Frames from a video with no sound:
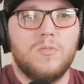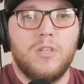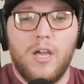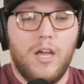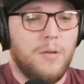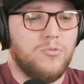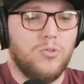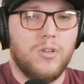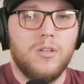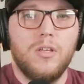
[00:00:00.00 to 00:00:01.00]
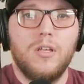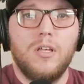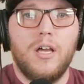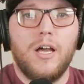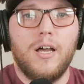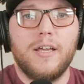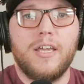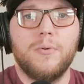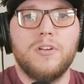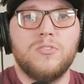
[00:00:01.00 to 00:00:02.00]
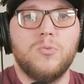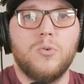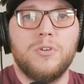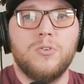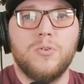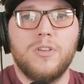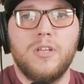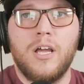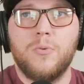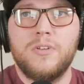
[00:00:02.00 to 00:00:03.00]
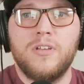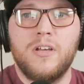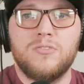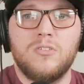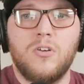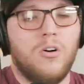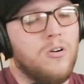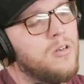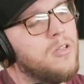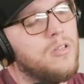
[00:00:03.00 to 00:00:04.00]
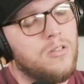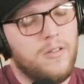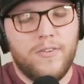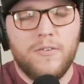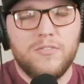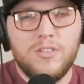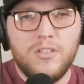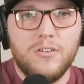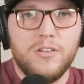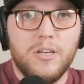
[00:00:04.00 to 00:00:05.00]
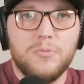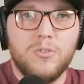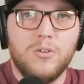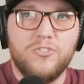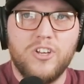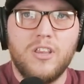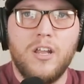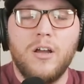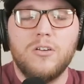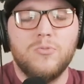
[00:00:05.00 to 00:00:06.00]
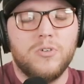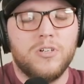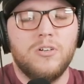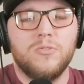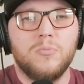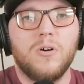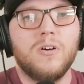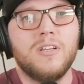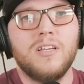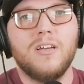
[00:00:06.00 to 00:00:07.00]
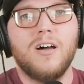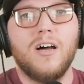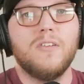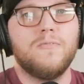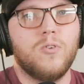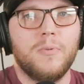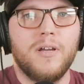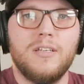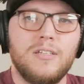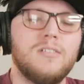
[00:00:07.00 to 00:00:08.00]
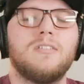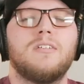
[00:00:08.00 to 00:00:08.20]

Yeah, absolutely. It's gonna be good. I can't wait to see what we do with it and how we test in R&D. If you haven't seen the R&D episode, go check that out because we're gonna do some R&D on the 4xe.